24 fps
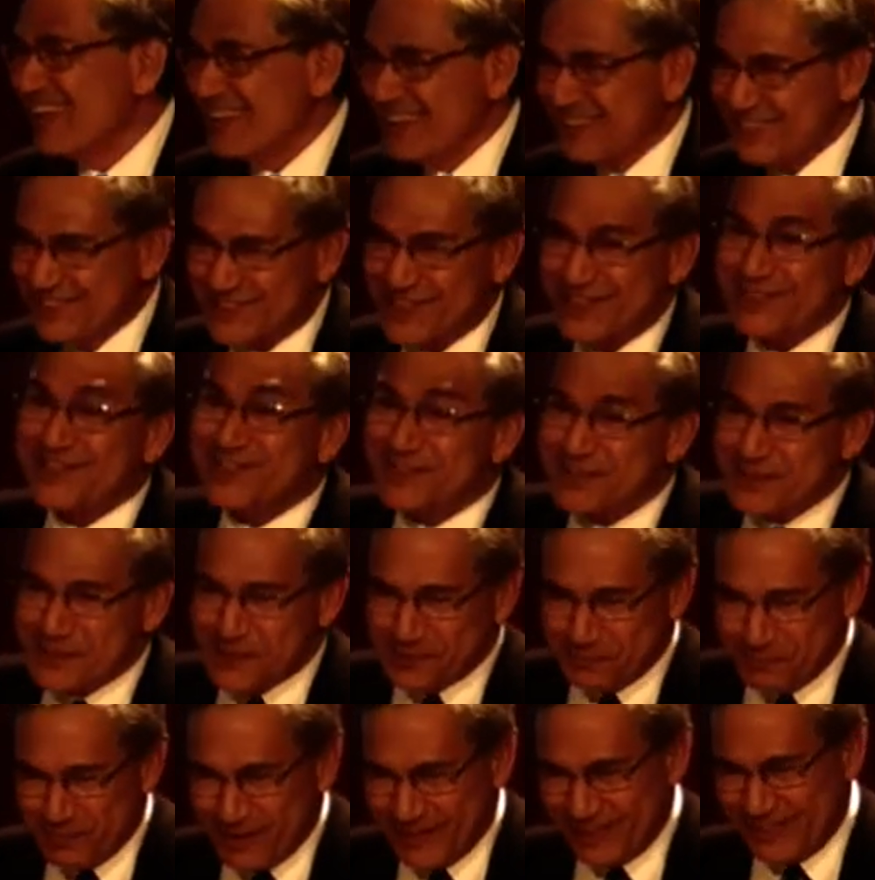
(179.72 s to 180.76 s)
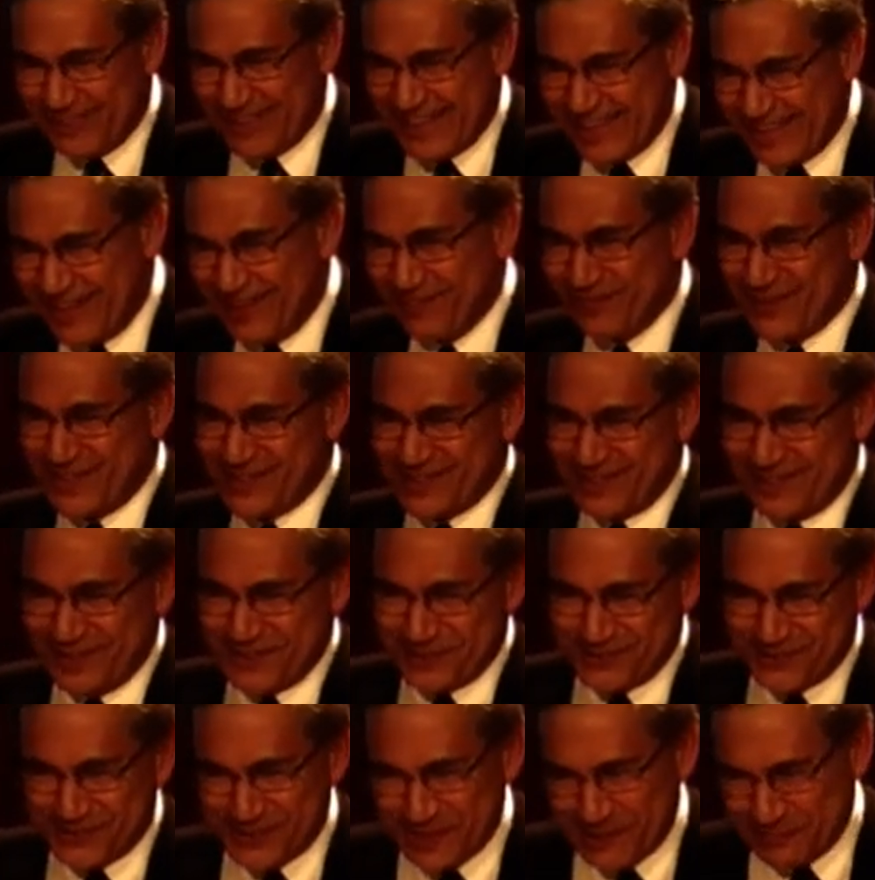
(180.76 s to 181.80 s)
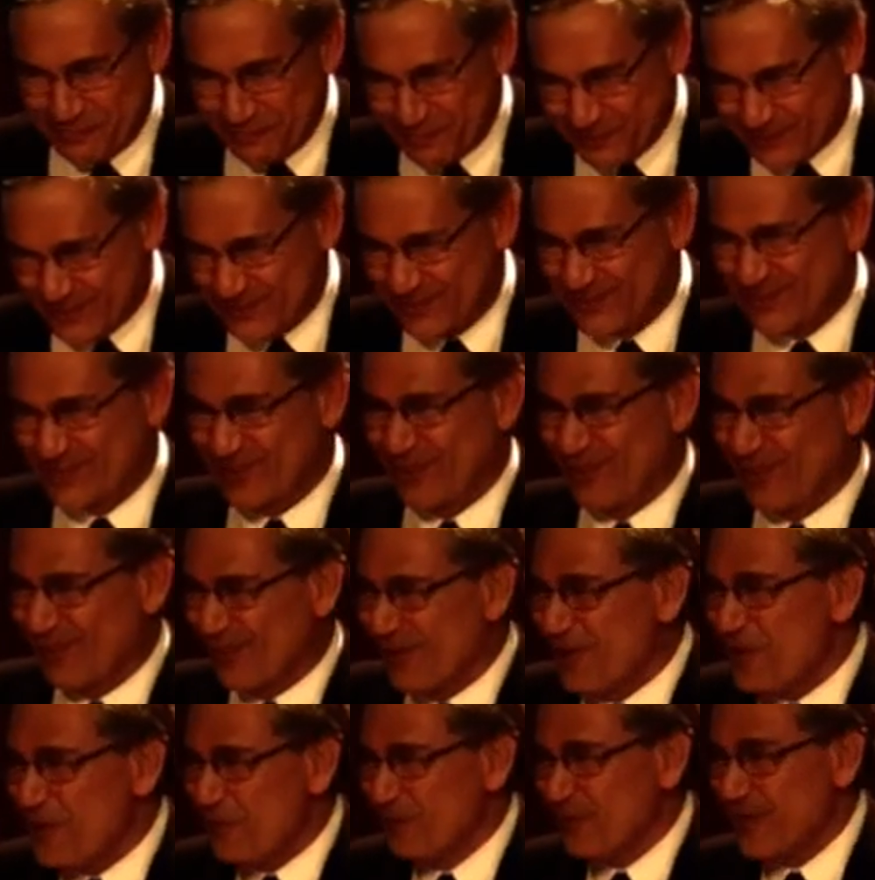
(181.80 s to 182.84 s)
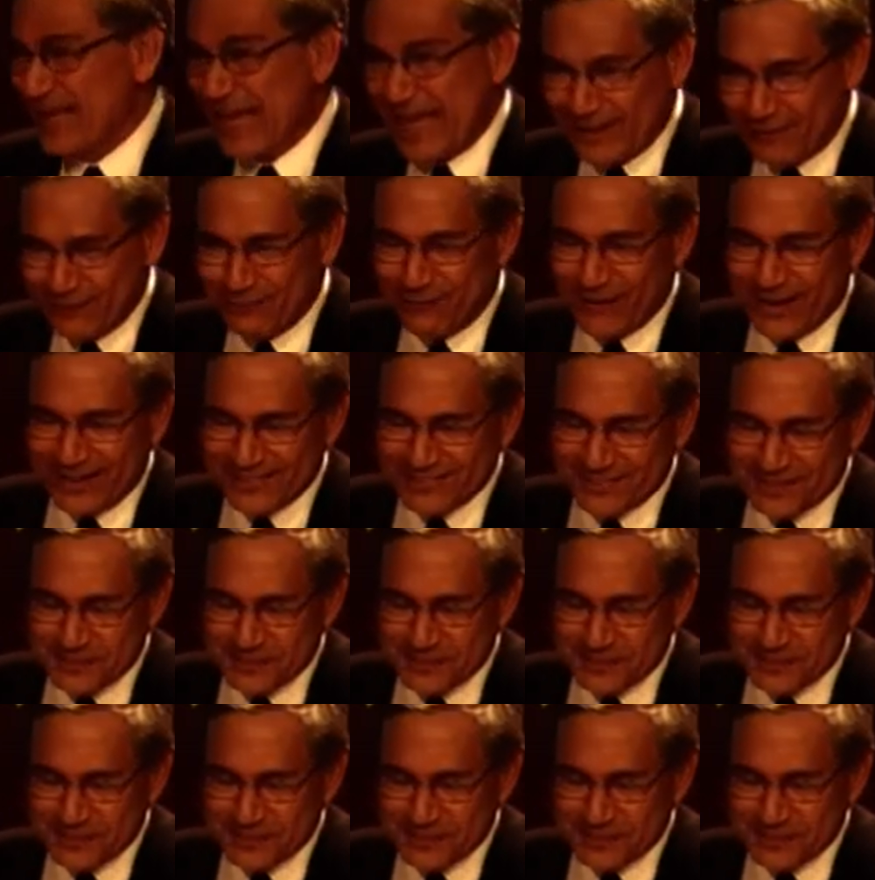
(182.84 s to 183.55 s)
Just this Monday, he was in Istanbul, so we had fun.